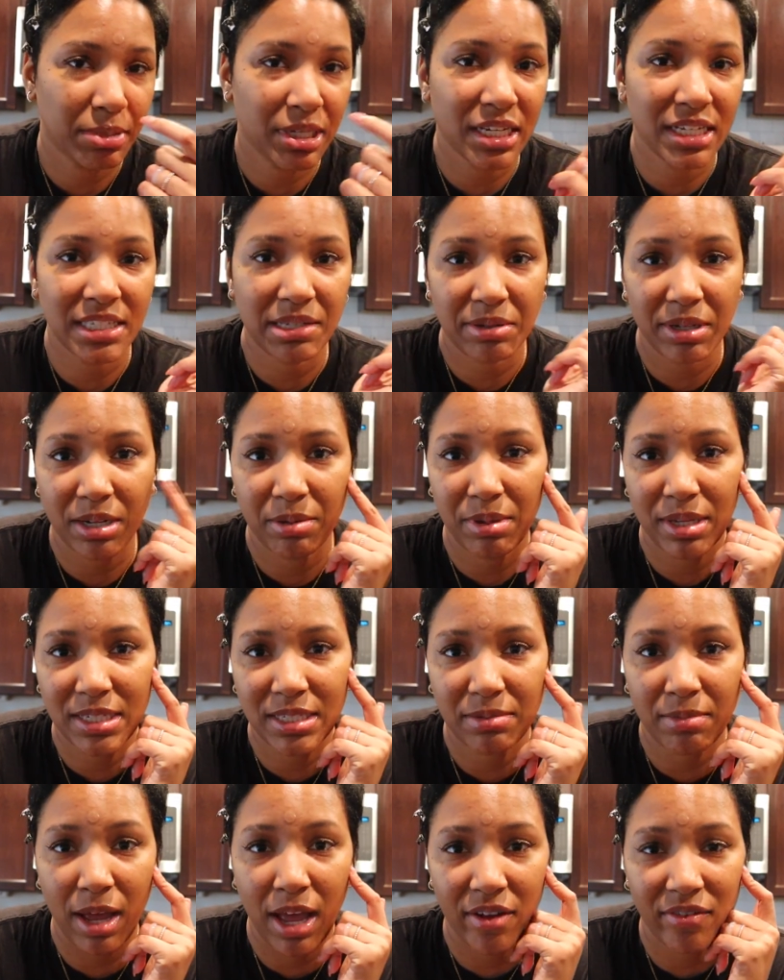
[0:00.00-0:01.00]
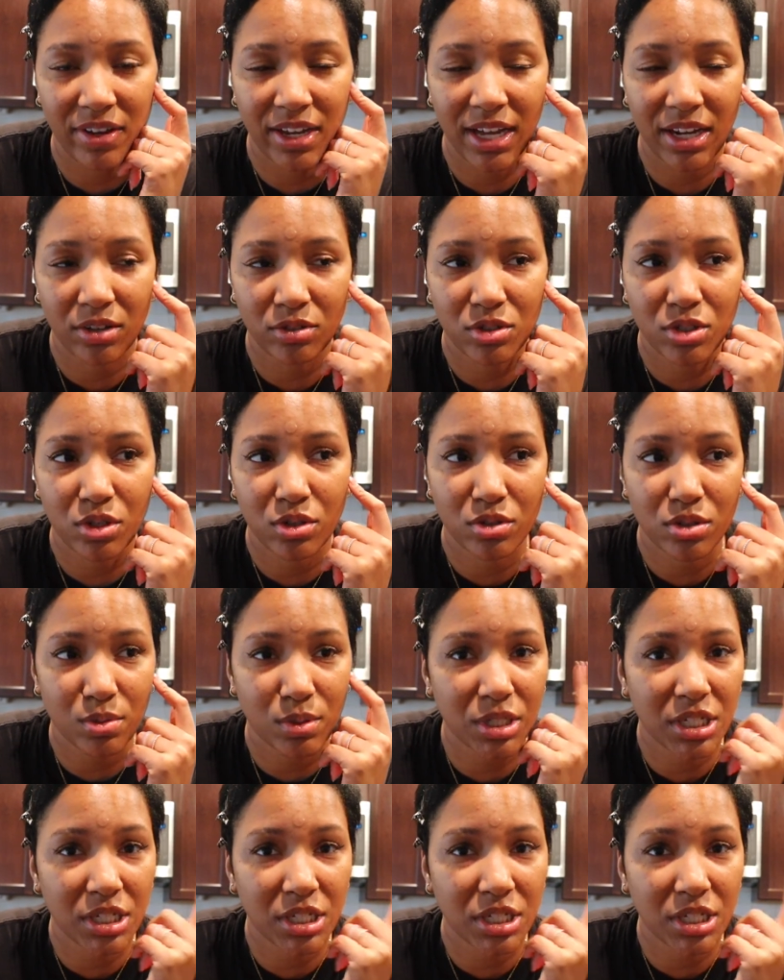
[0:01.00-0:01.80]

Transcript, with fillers: because I'm gonna make some avocado toast,